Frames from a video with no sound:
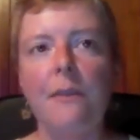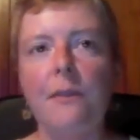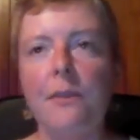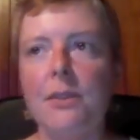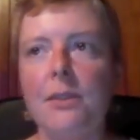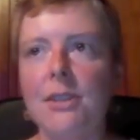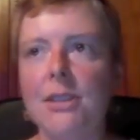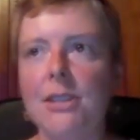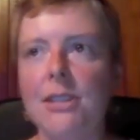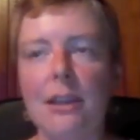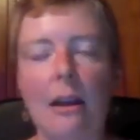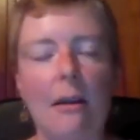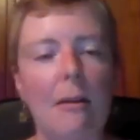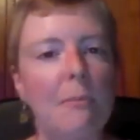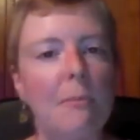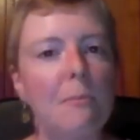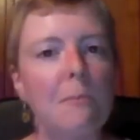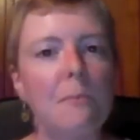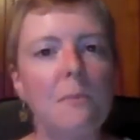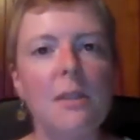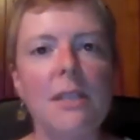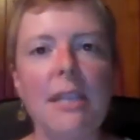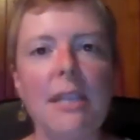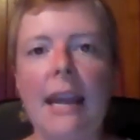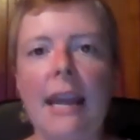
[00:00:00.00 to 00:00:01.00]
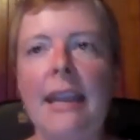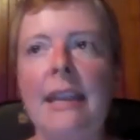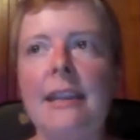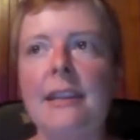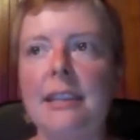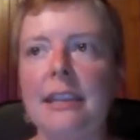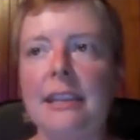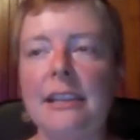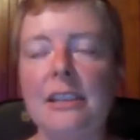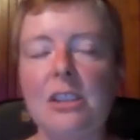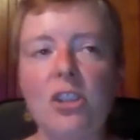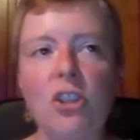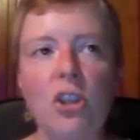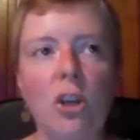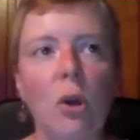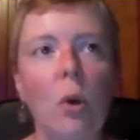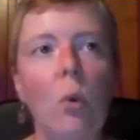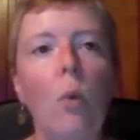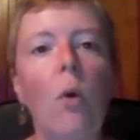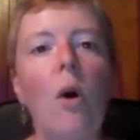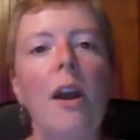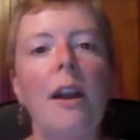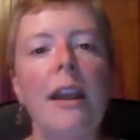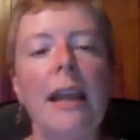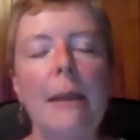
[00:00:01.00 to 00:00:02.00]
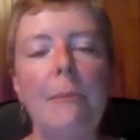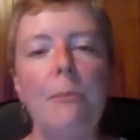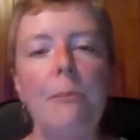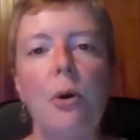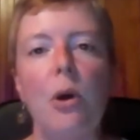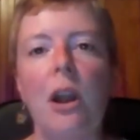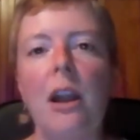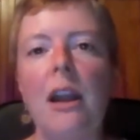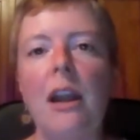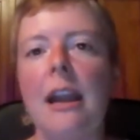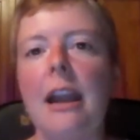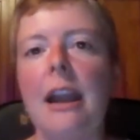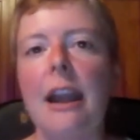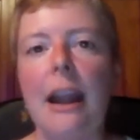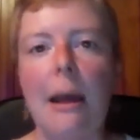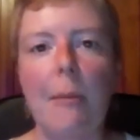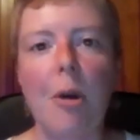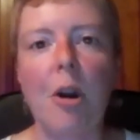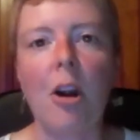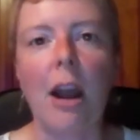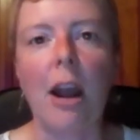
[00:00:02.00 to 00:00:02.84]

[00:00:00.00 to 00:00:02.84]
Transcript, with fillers: Some scientists took one and put it in an